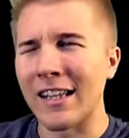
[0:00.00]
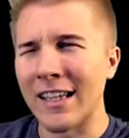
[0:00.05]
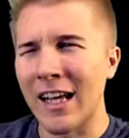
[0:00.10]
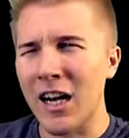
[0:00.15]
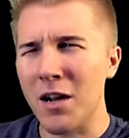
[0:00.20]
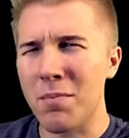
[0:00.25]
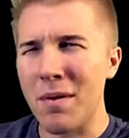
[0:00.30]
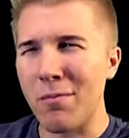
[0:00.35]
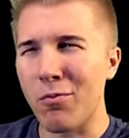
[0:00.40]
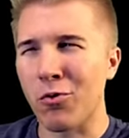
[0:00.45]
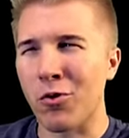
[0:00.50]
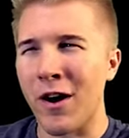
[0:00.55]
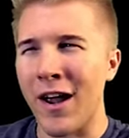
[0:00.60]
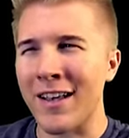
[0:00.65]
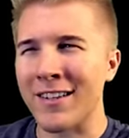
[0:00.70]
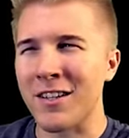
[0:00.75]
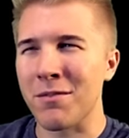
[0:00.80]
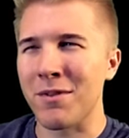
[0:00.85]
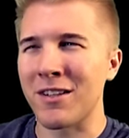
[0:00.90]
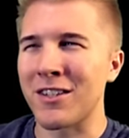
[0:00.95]
A lot of people were
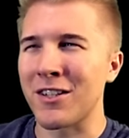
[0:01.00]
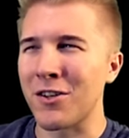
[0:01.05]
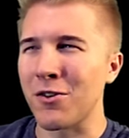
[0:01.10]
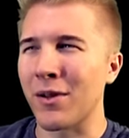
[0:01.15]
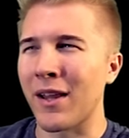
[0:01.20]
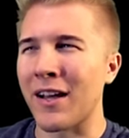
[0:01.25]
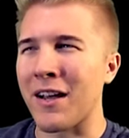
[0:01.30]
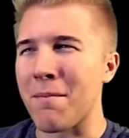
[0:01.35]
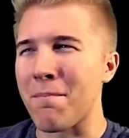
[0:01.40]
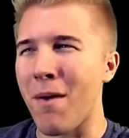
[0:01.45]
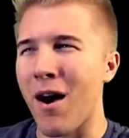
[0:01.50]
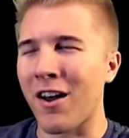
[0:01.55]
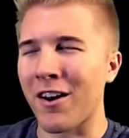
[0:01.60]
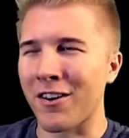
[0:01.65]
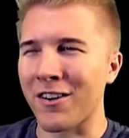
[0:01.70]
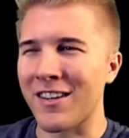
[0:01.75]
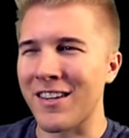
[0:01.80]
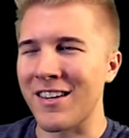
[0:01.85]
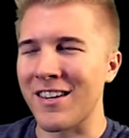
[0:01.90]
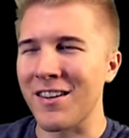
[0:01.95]
asking me to do like a
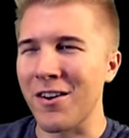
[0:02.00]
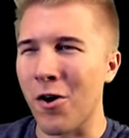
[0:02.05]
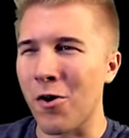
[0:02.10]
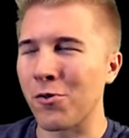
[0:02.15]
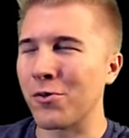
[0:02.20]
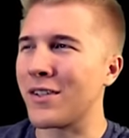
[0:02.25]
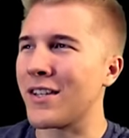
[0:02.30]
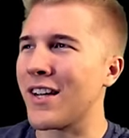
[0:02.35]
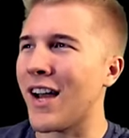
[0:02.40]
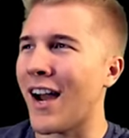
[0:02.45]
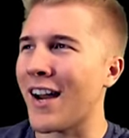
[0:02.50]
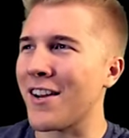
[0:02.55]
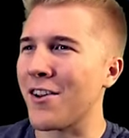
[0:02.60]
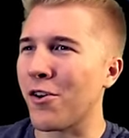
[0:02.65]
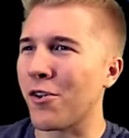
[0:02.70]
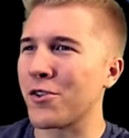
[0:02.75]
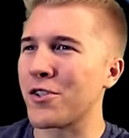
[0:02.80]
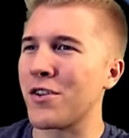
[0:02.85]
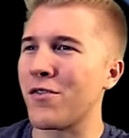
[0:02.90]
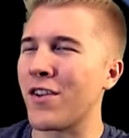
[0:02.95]
monarchy-only
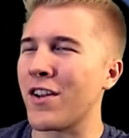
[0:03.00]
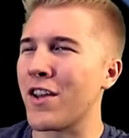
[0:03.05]
ideology